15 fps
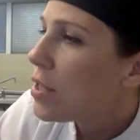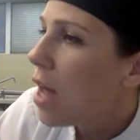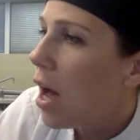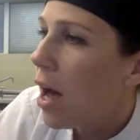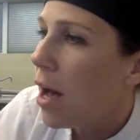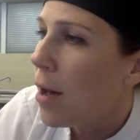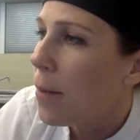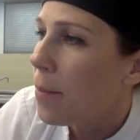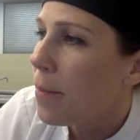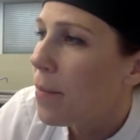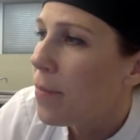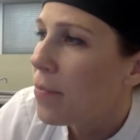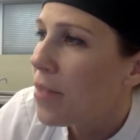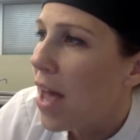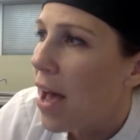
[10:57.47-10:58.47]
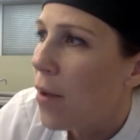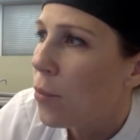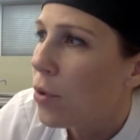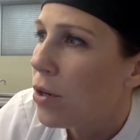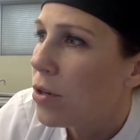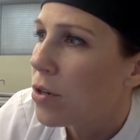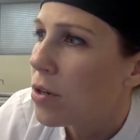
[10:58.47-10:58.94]
That
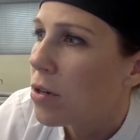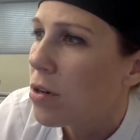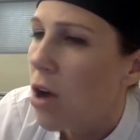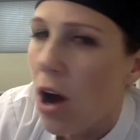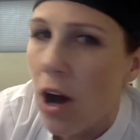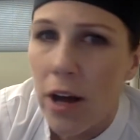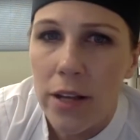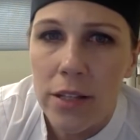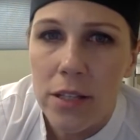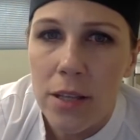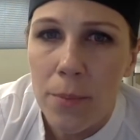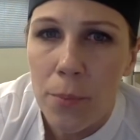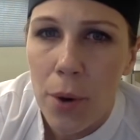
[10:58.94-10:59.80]
would cause the